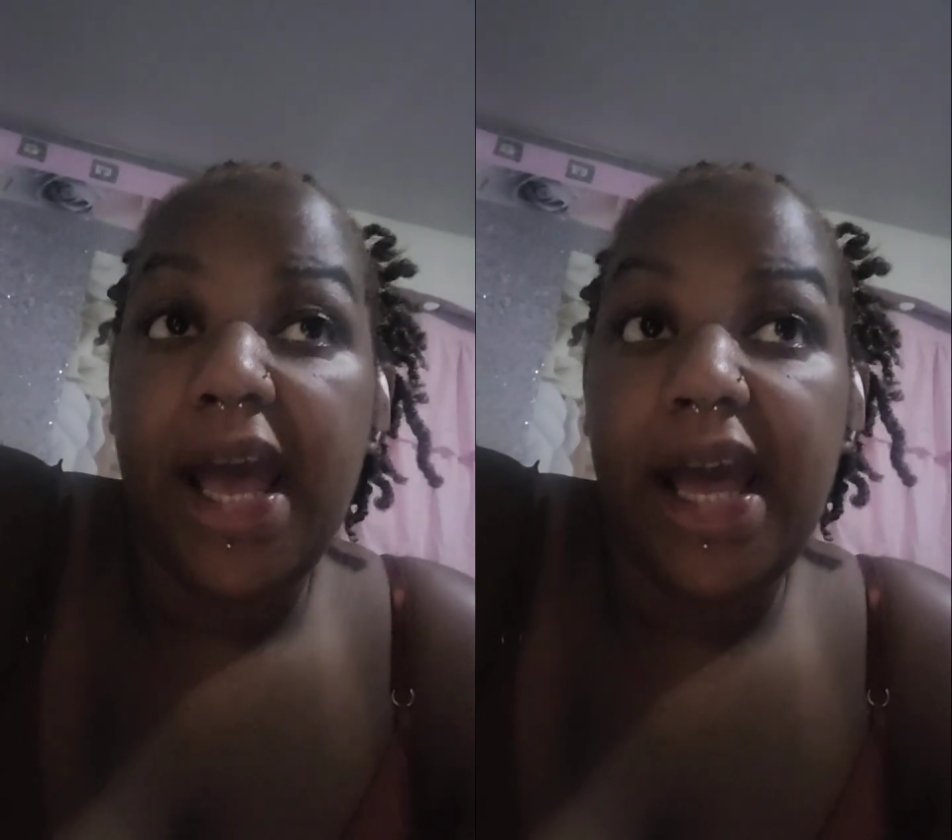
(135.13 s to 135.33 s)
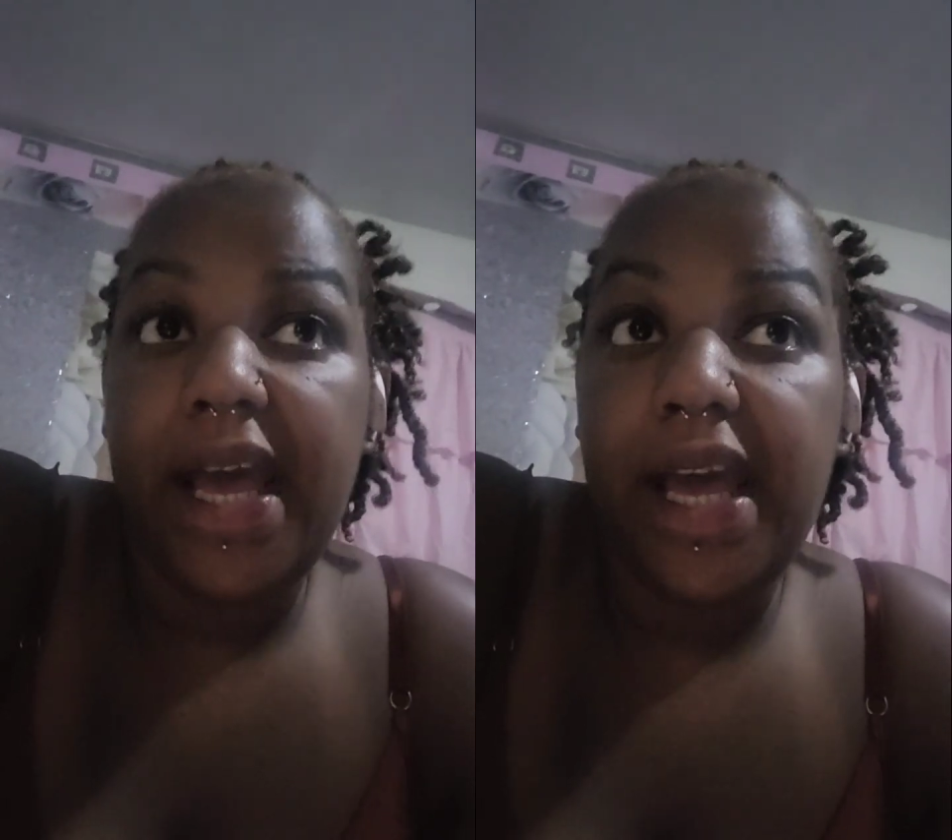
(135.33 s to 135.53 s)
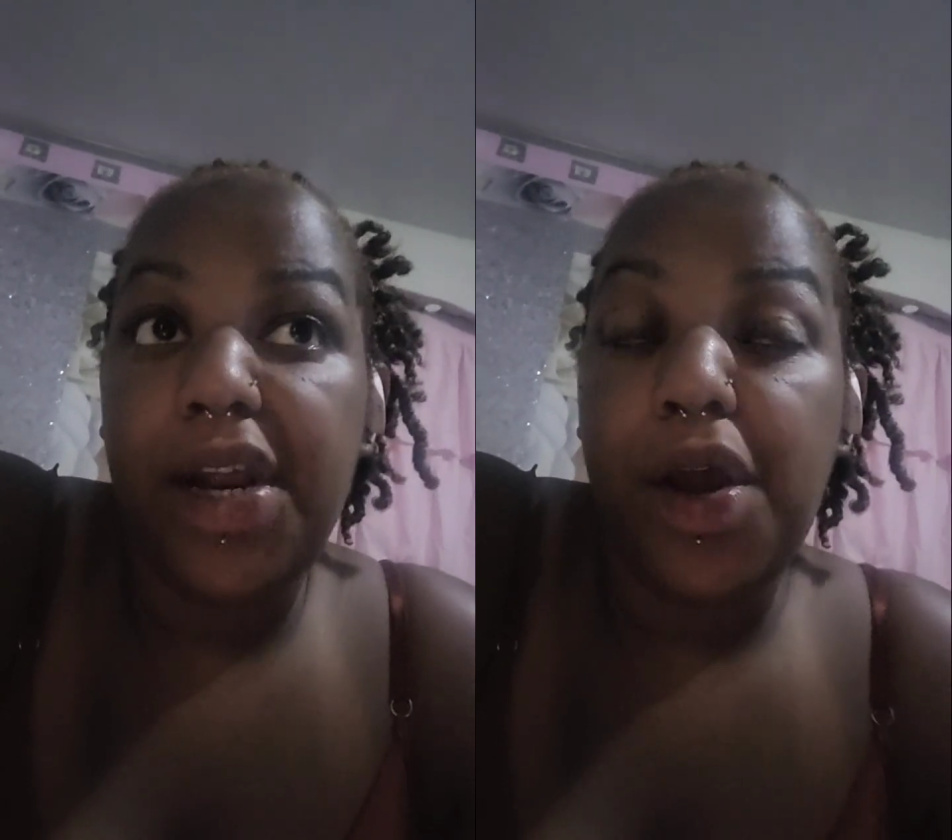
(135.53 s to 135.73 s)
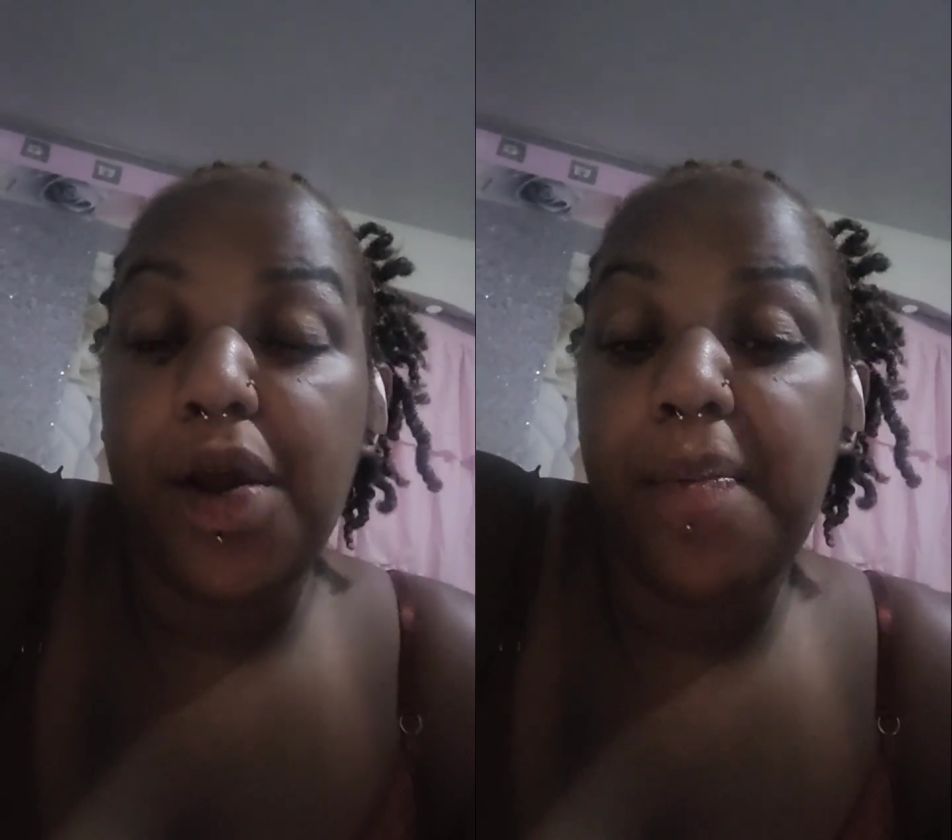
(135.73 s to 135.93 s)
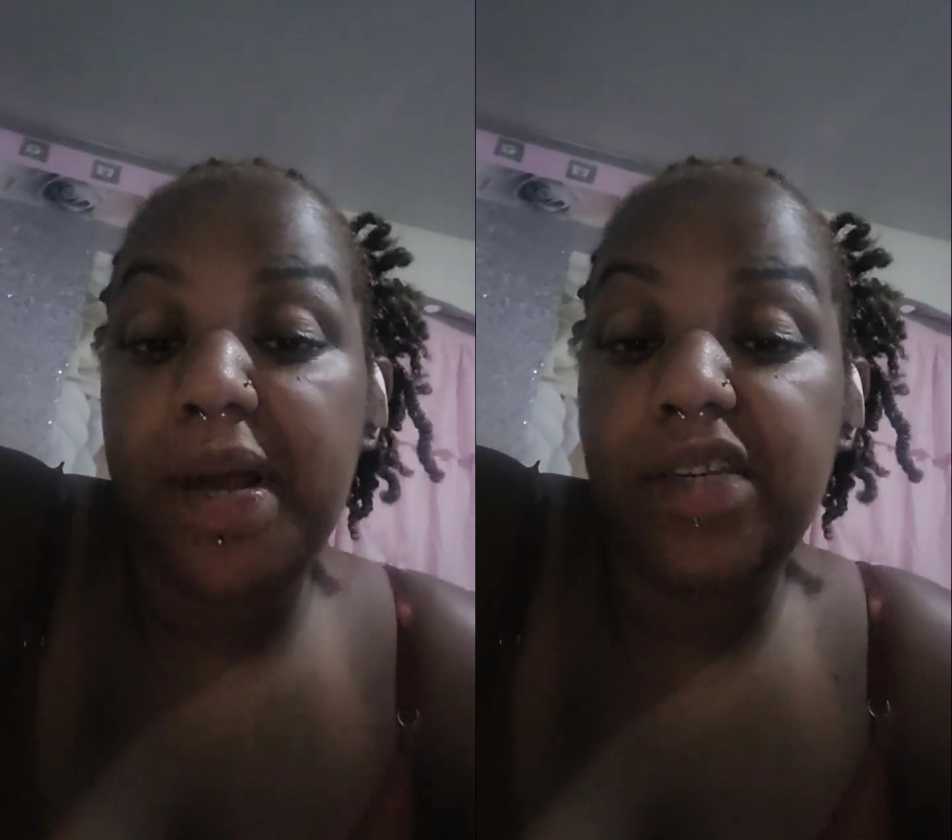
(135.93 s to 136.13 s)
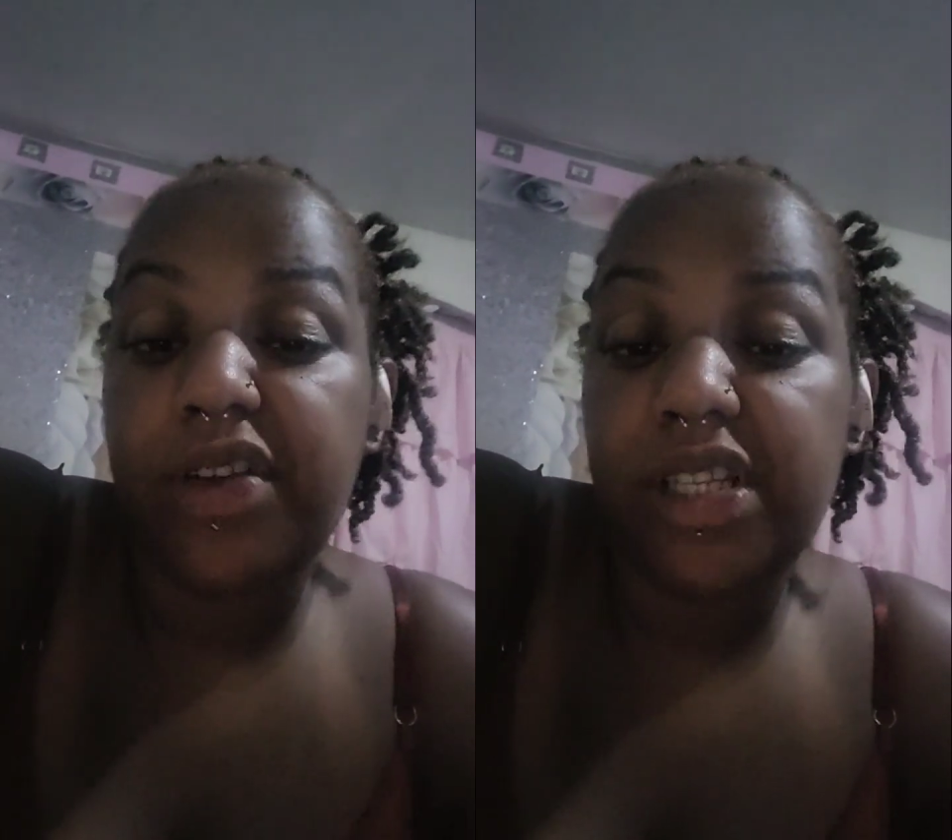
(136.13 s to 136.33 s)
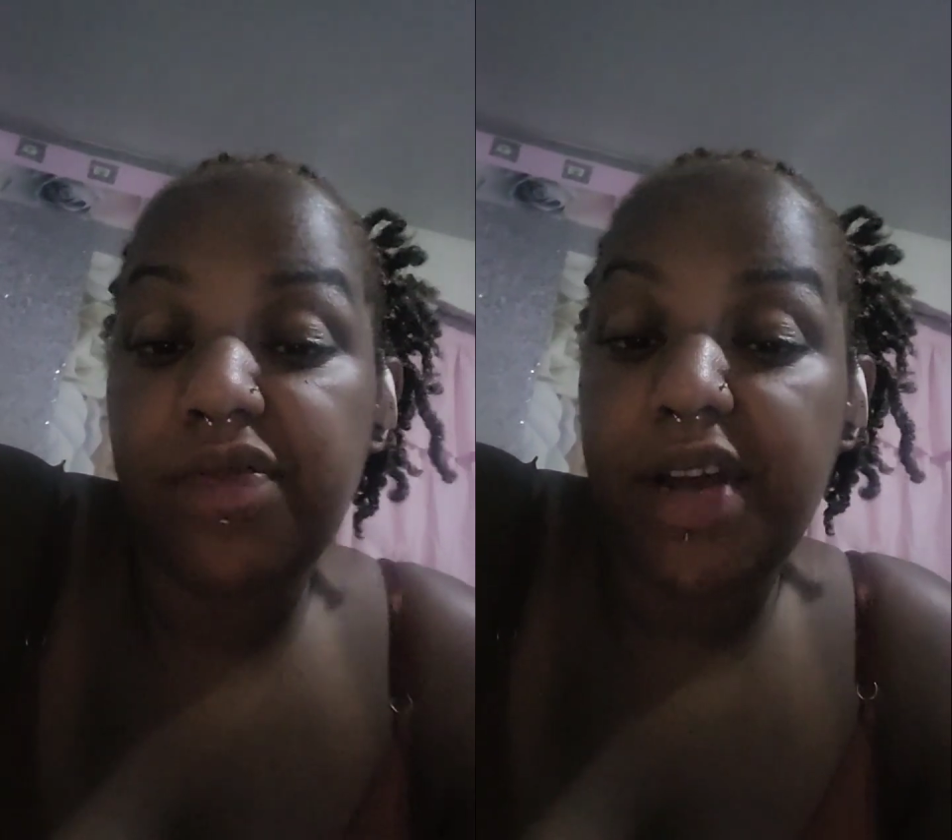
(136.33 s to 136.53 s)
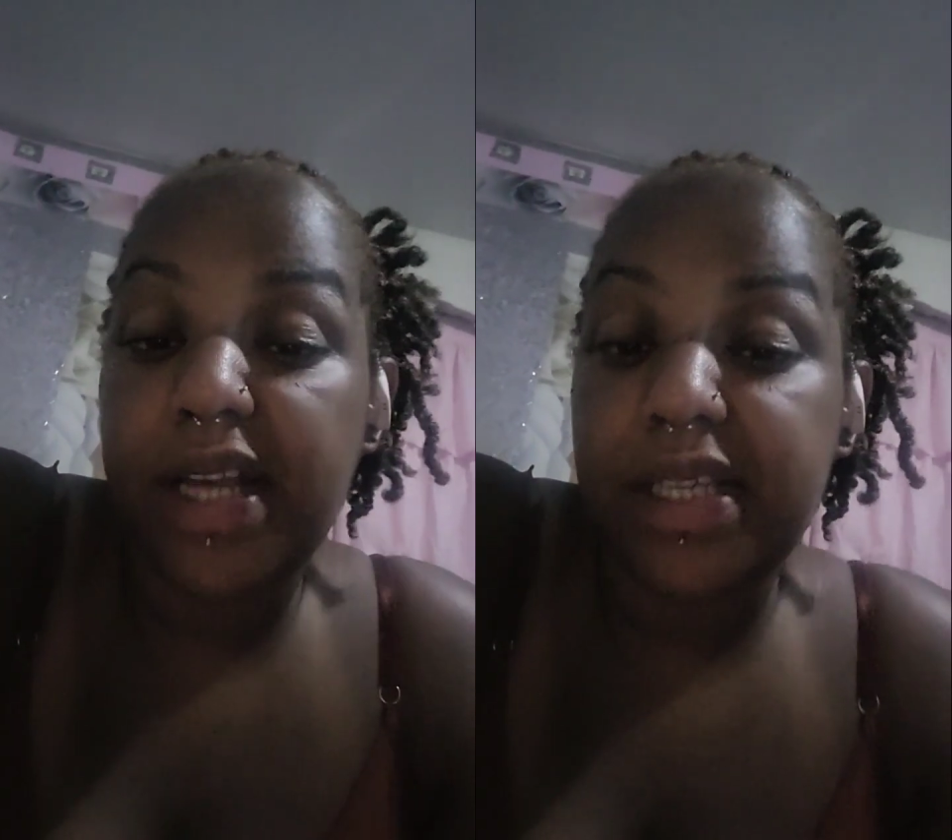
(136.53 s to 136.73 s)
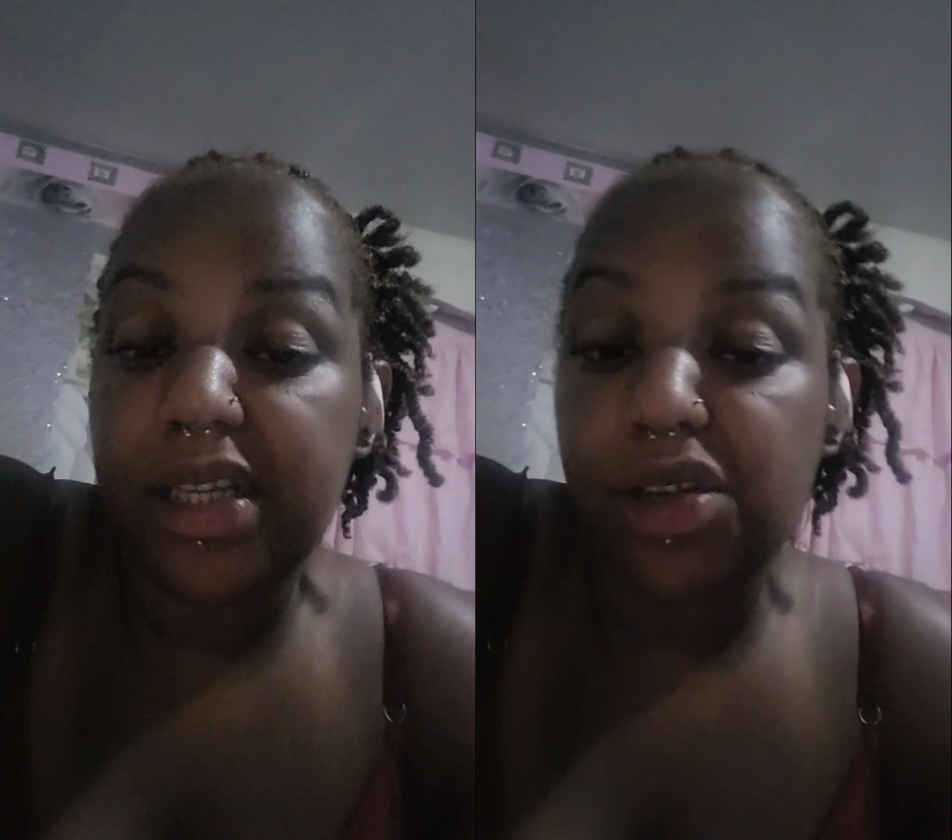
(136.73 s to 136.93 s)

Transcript: and her best friend's fiance